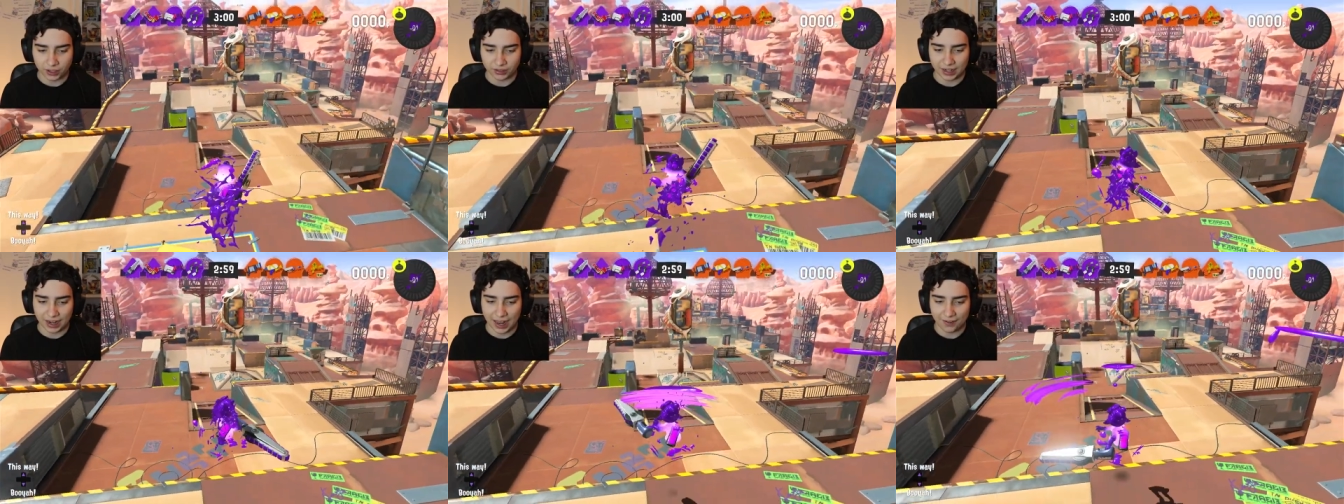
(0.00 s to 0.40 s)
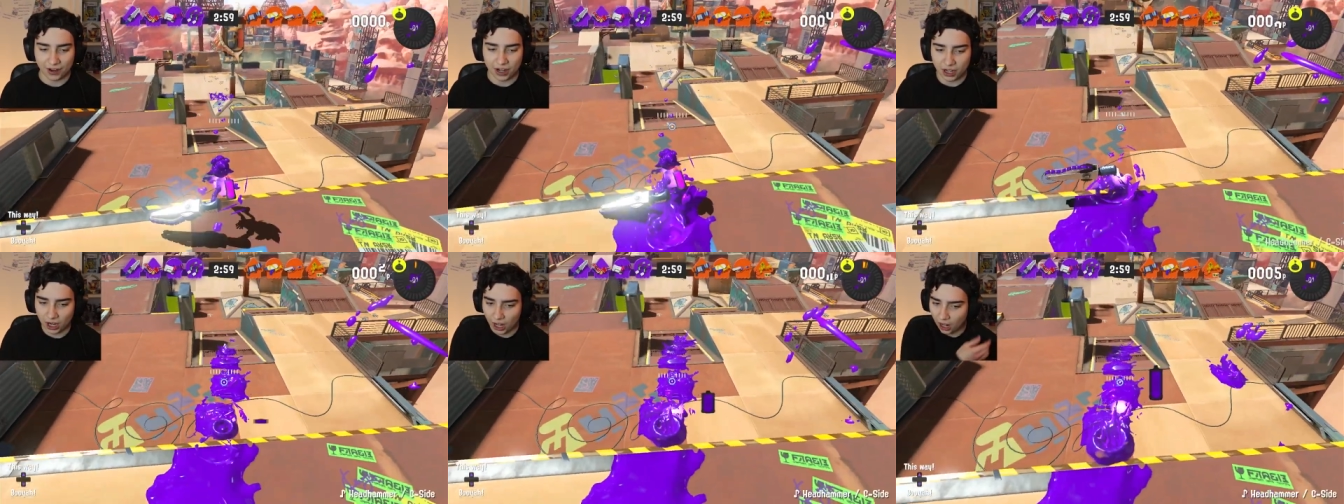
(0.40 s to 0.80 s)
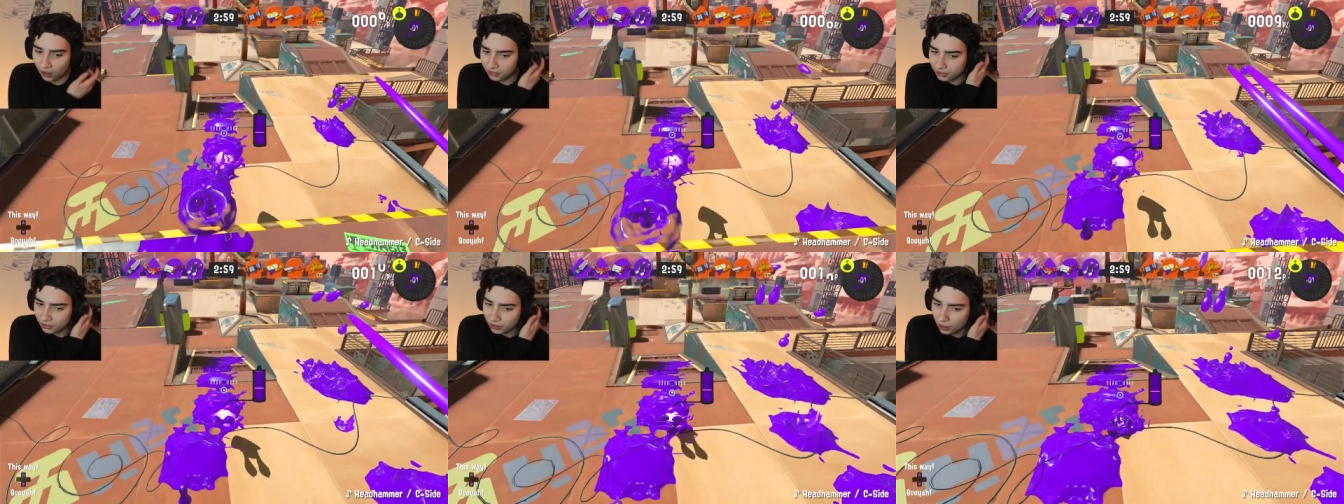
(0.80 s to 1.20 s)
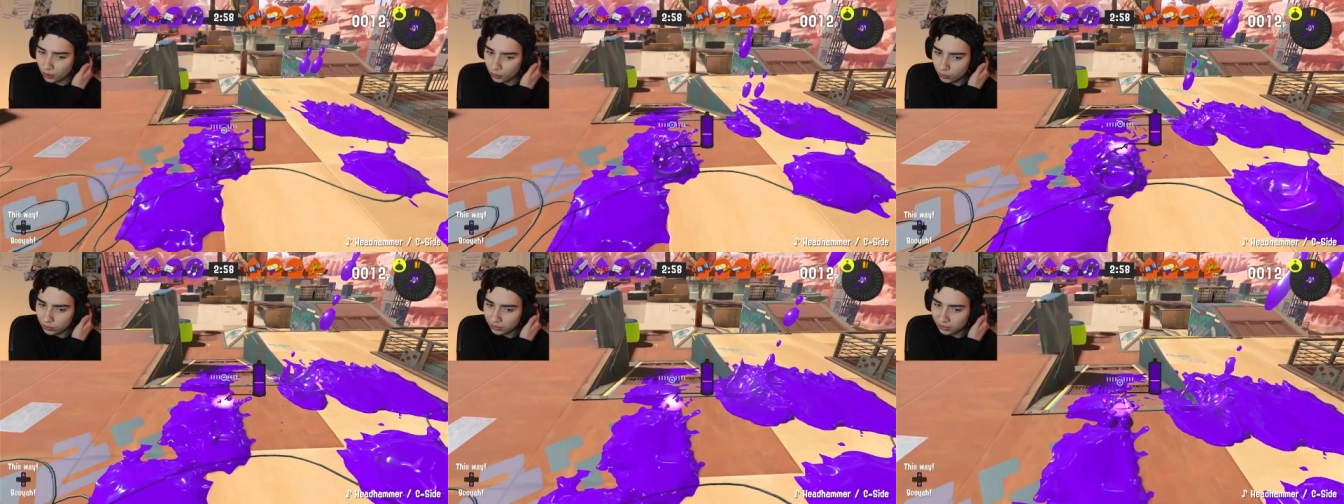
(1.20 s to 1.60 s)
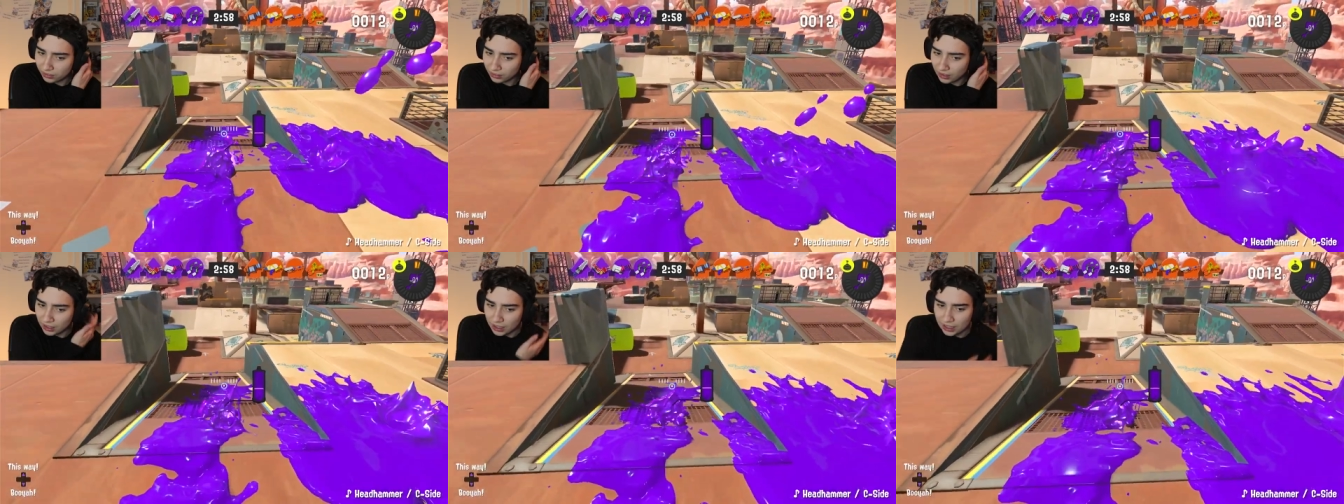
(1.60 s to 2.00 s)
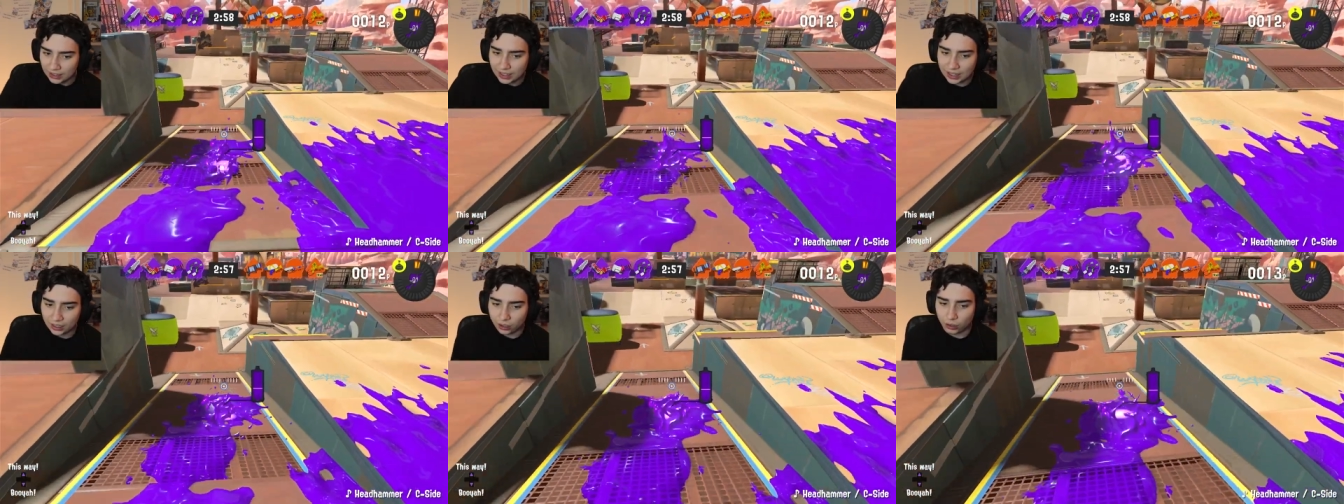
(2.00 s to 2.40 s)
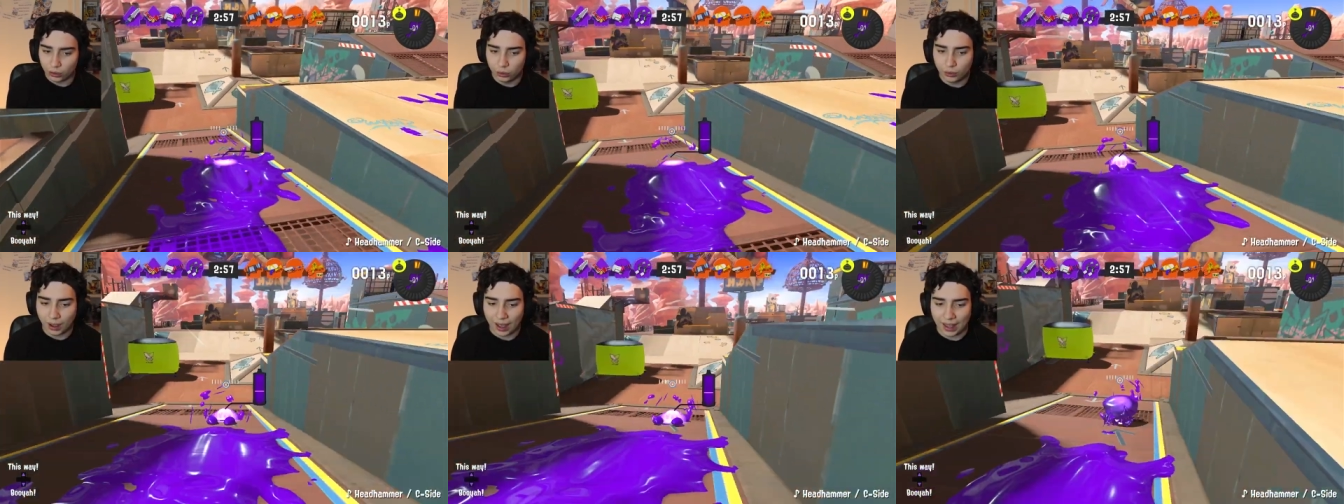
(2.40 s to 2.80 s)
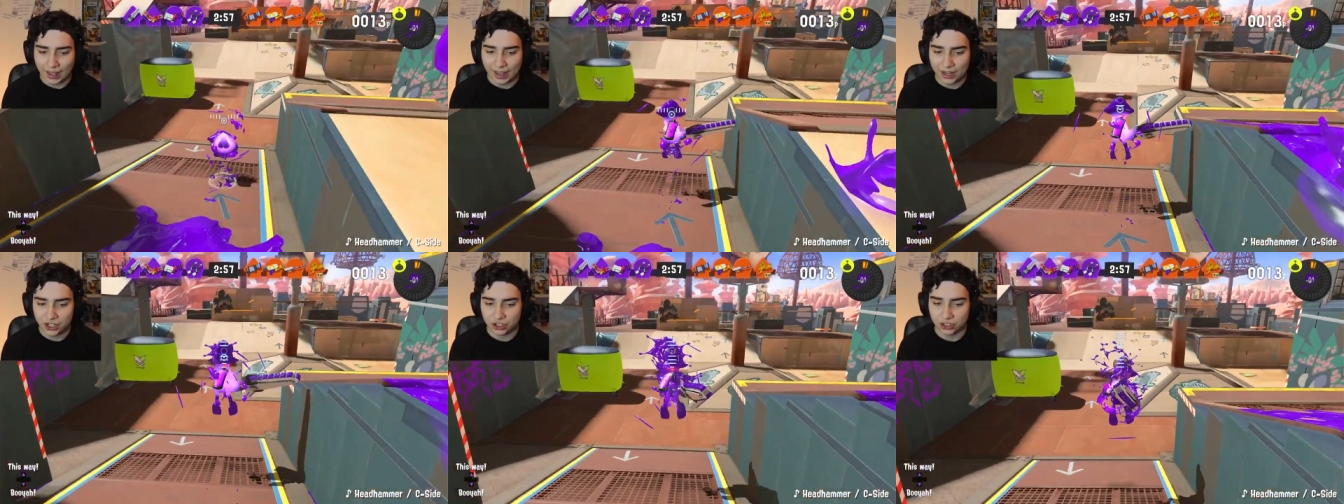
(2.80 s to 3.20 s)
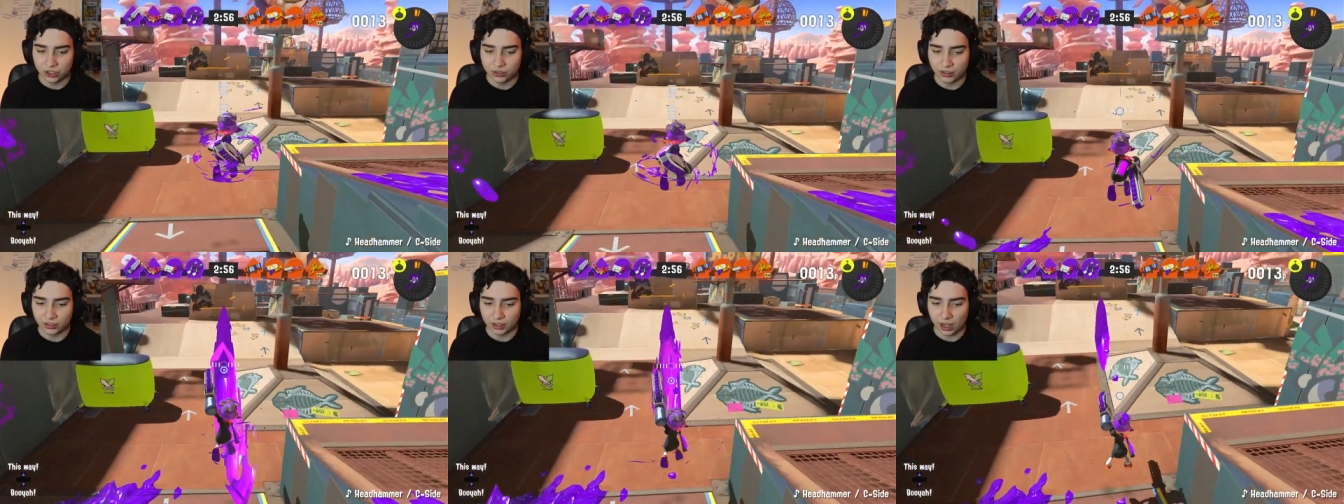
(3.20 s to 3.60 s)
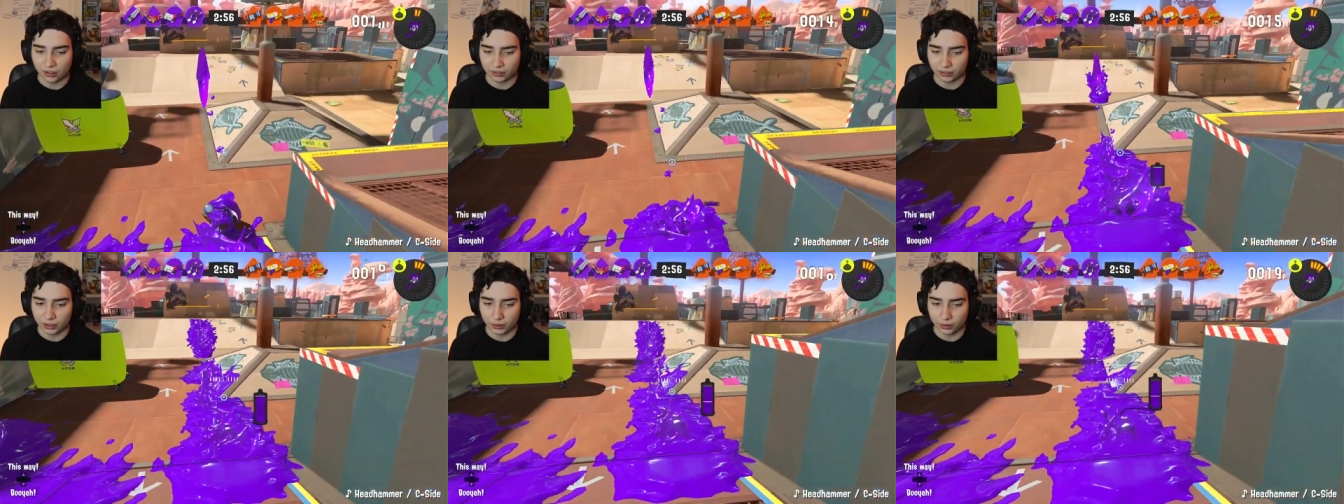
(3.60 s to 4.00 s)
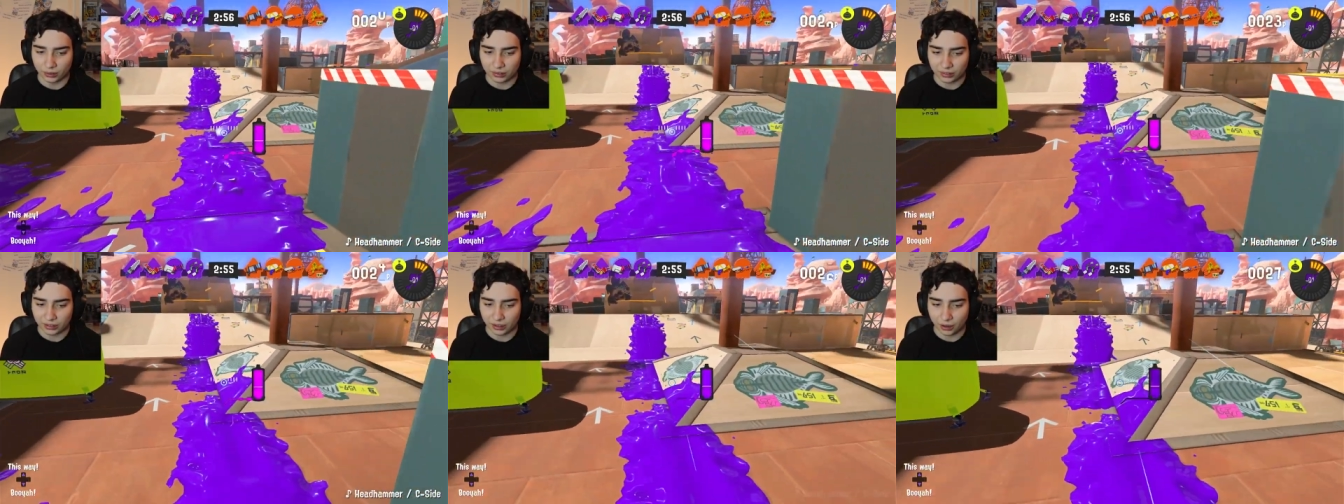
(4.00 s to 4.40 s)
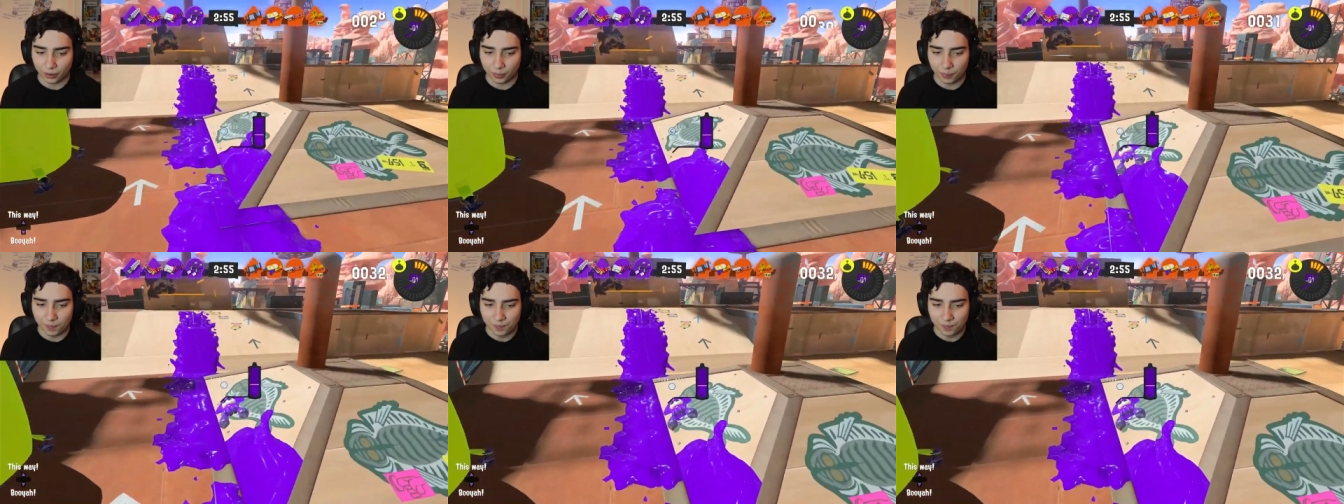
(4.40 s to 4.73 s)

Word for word: because they have a nozzle nose. Like, who actually uses nozzle nose, you know?